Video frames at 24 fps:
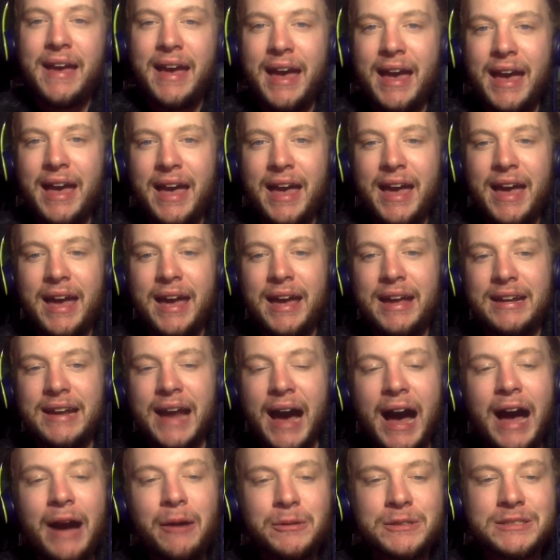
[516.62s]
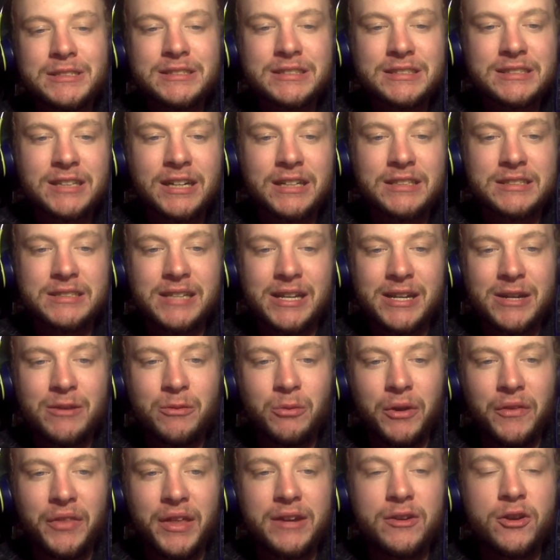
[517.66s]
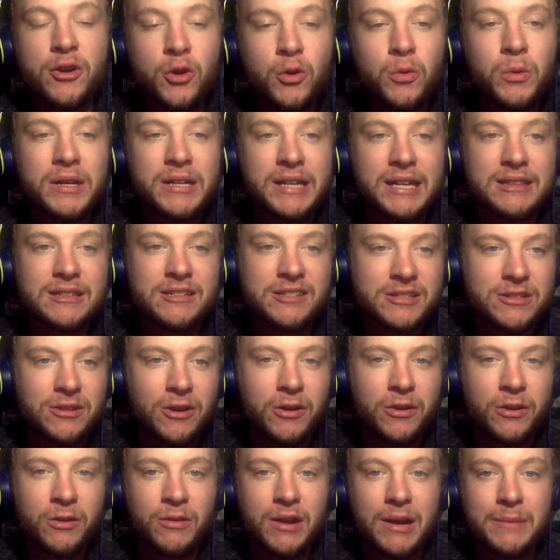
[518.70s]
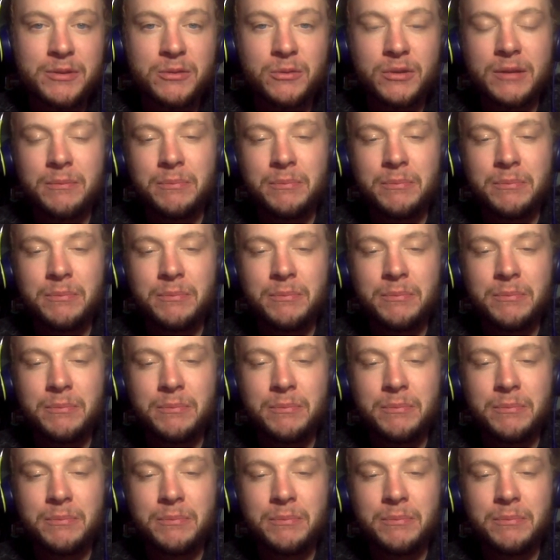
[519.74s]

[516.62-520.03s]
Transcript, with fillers: And I was discussing, well, then who would get the starter reps?